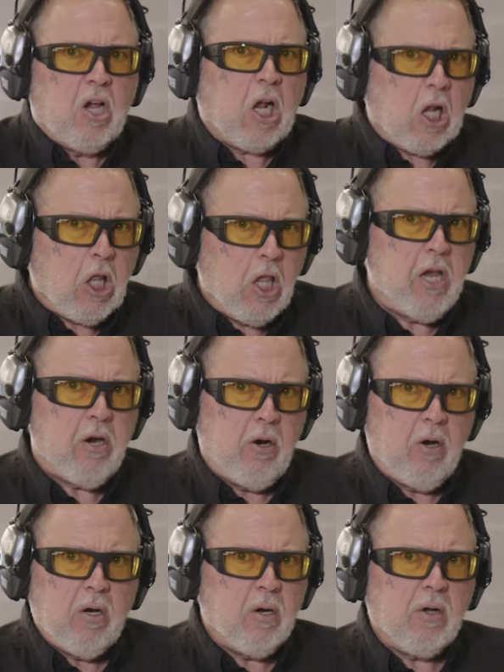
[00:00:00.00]

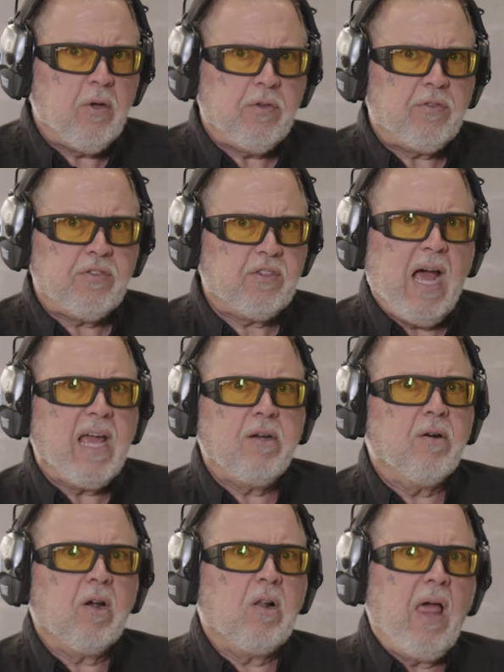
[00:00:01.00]
clear, because
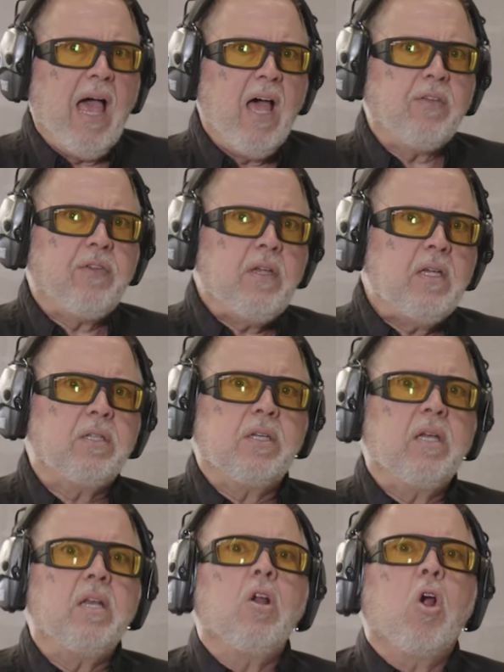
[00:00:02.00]
Steiner glass is
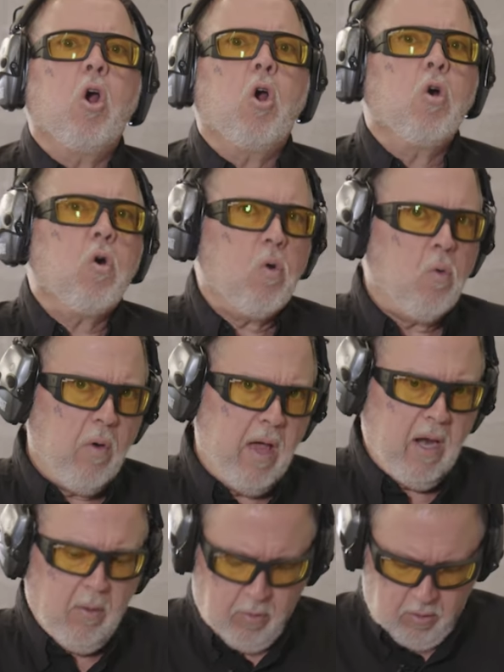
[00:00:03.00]

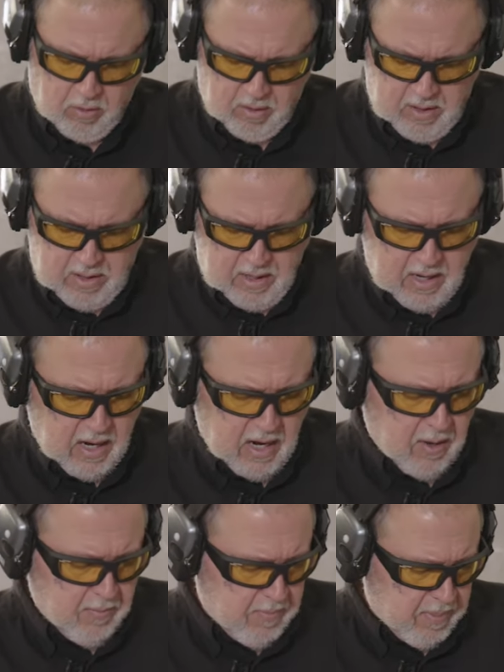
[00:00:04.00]
incredible.
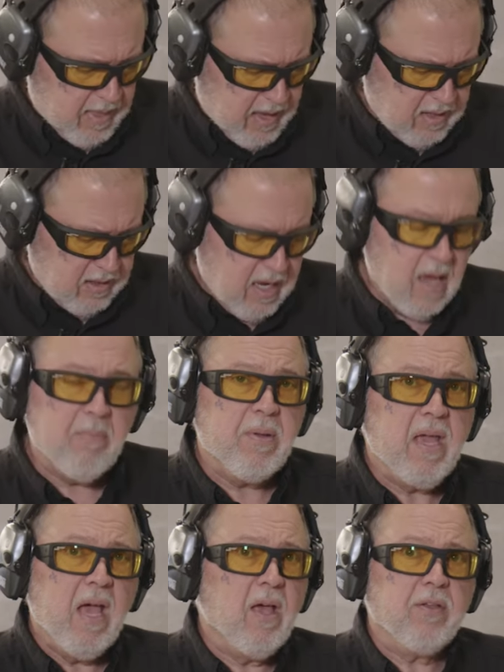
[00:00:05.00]
And the
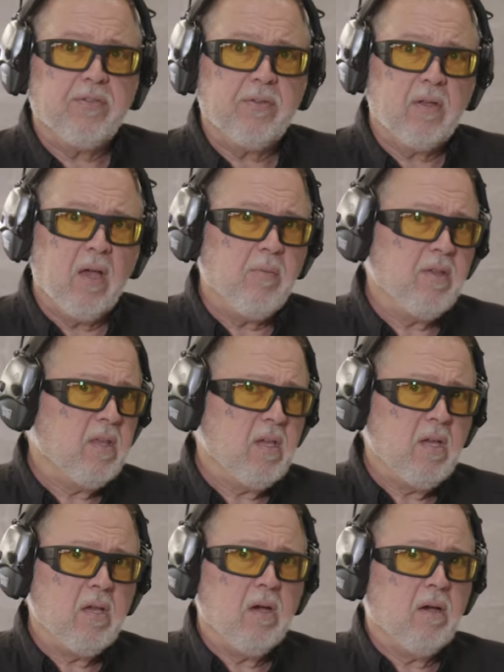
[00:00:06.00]
MPS, I
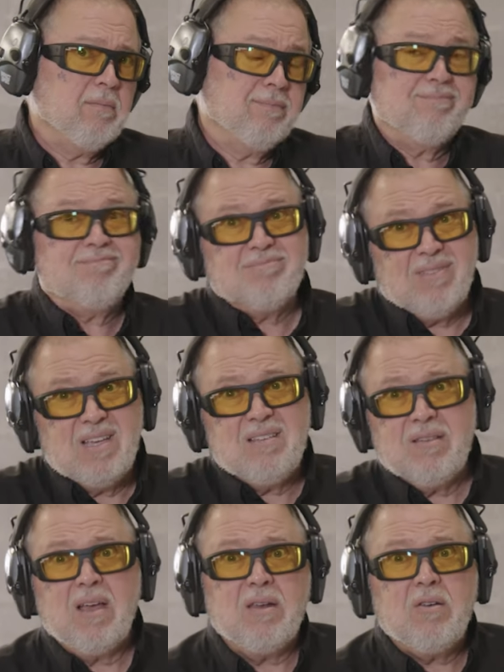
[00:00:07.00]
mean,
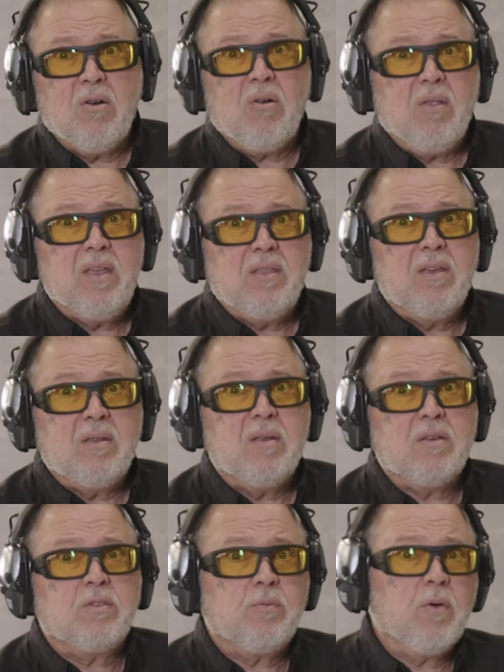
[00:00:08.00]
not only that
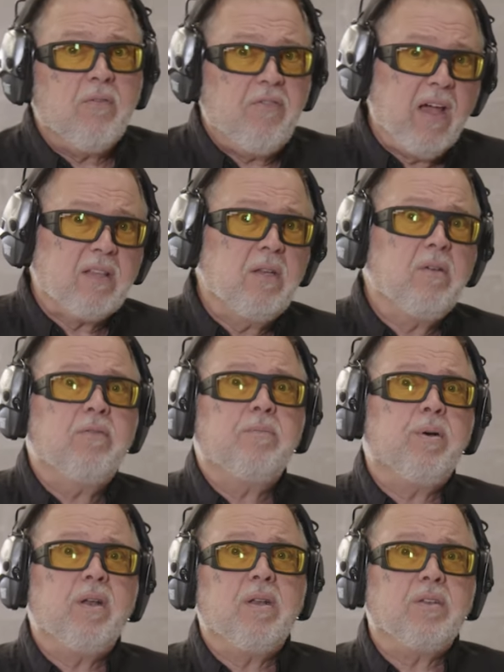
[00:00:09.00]
is effective,
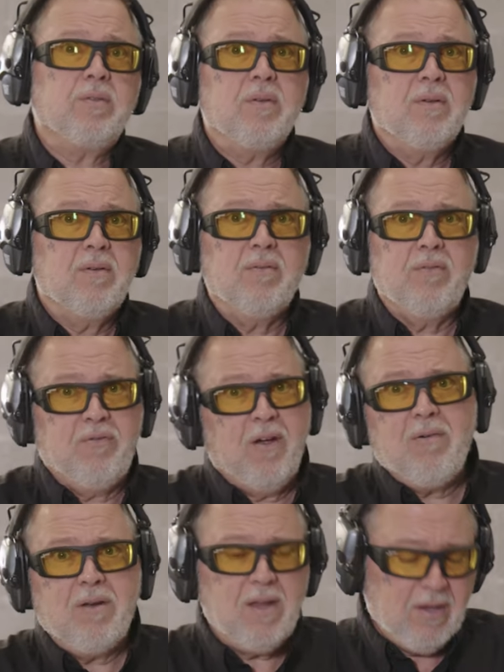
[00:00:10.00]
but is
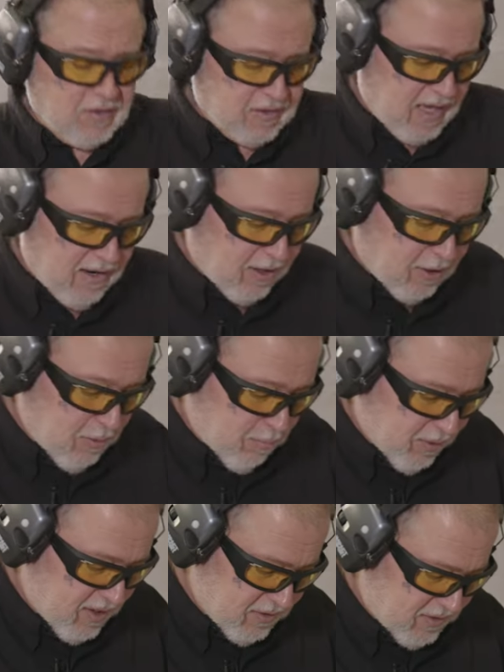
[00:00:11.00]
very aesthetically
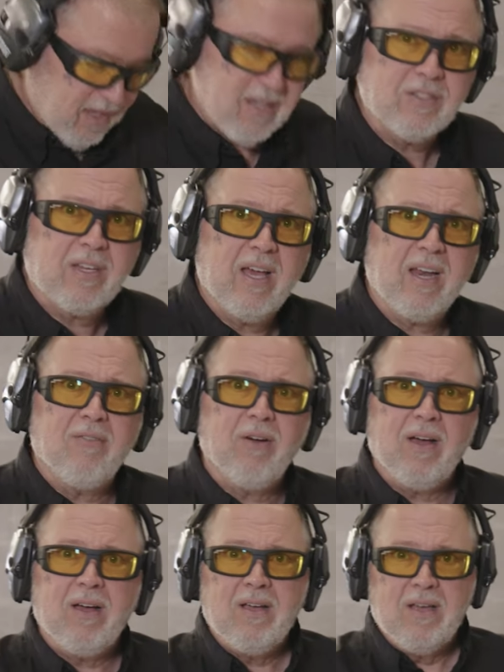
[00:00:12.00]
pleasing. It's kind of
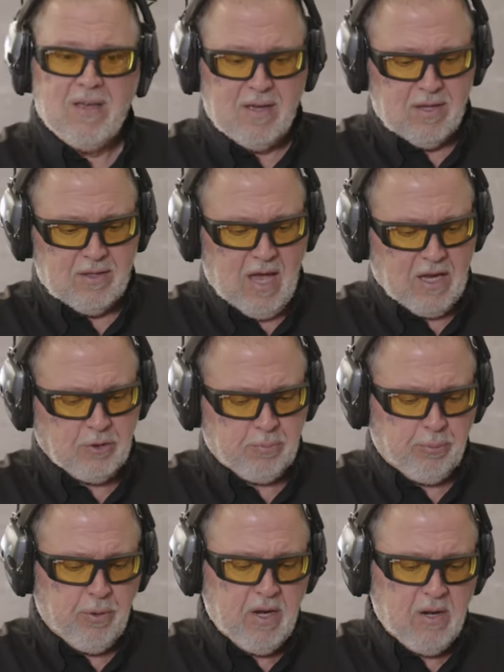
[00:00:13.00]
a nice,
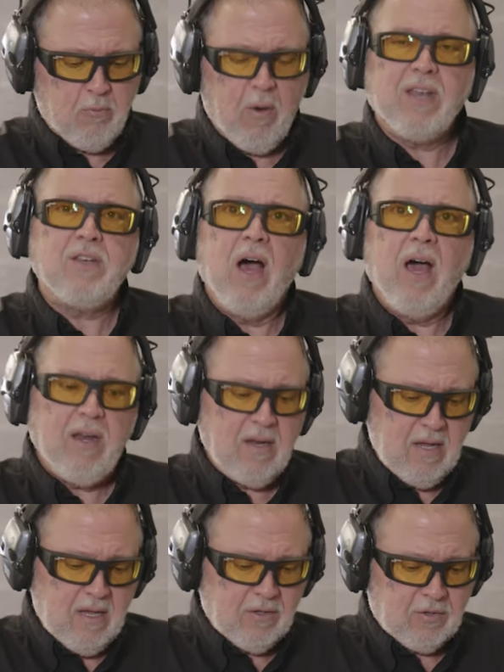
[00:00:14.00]
pretty red dot.
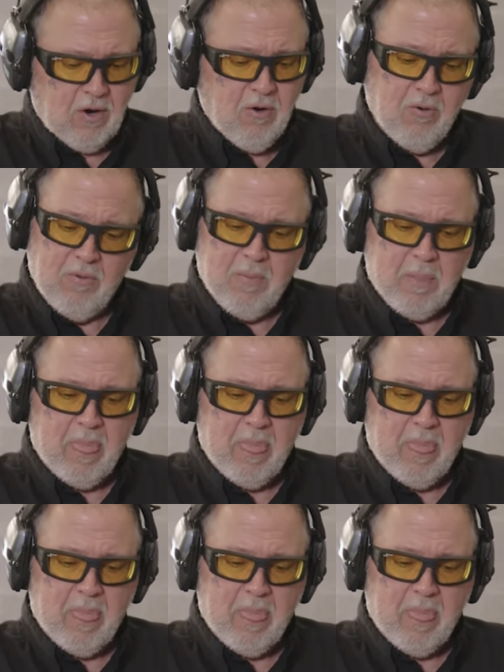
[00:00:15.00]
So